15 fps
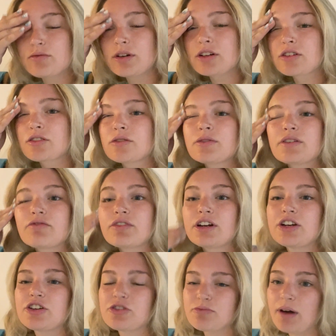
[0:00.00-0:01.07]
much because we didn't really
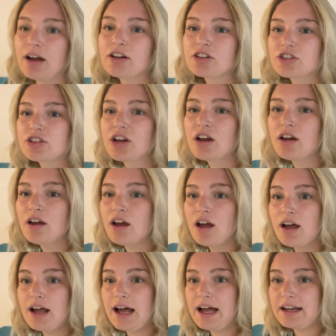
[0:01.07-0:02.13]
do much.
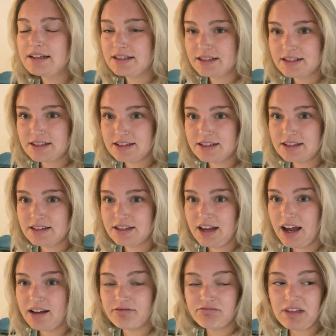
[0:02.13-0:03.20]
And
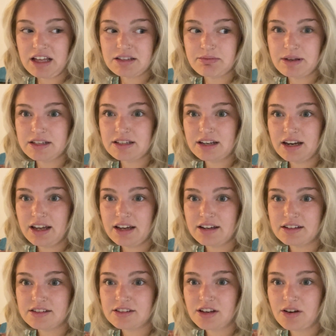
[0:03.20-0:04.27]
yeah, that's basically
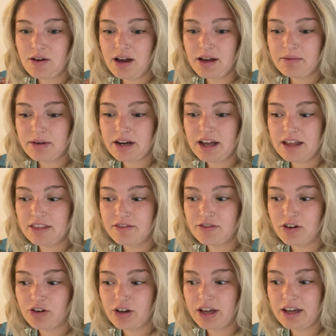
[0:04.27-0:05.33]
it. So I am going to end the
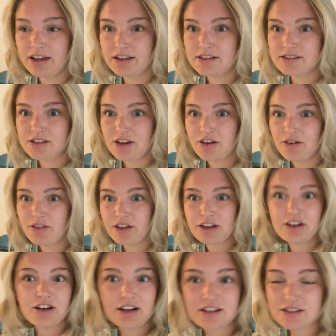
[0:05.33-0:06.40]
vlog here. So thank
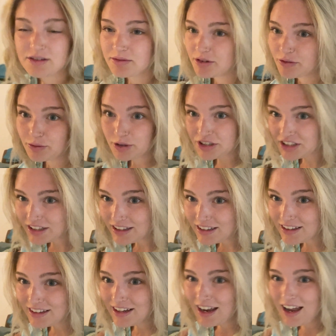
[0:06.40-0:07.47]
you guys so much for watching.
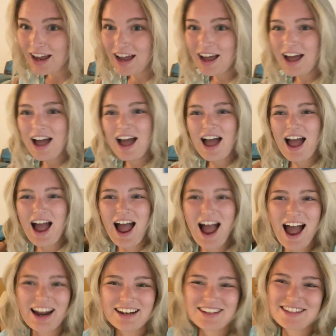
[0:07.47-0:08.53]
Thanks for watching, guys.
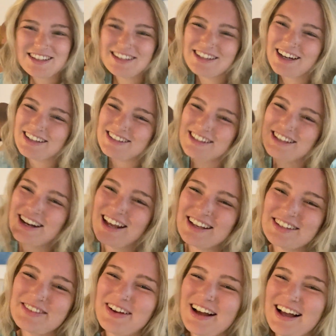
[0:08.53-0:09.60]
And I'll see you guys in the next
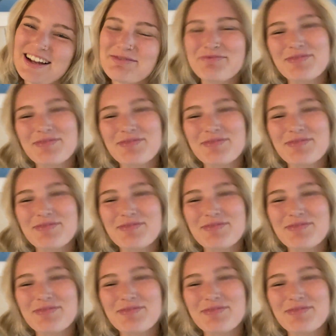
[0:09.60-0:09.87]
one.